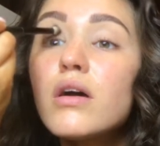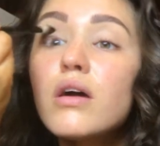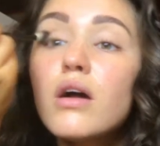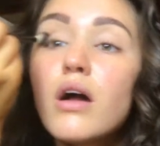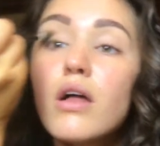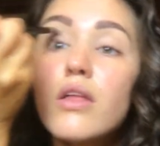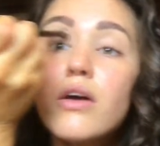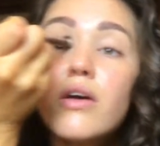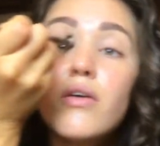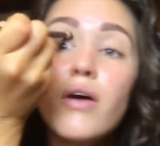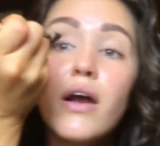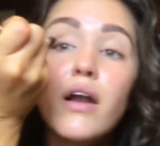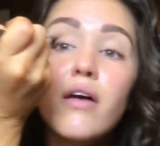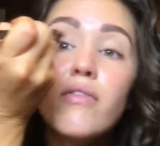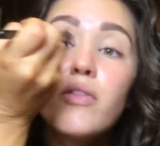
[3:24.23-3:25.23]
color
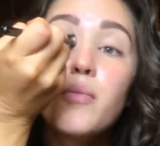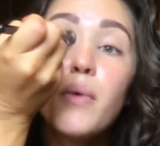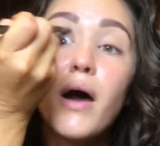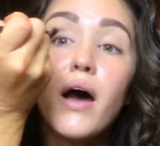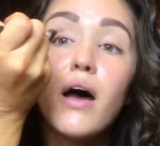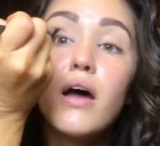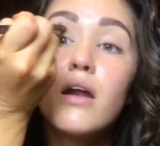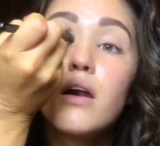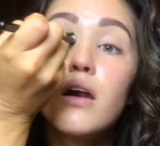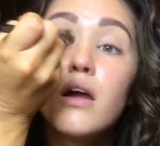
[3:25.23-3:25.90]
right off the bat.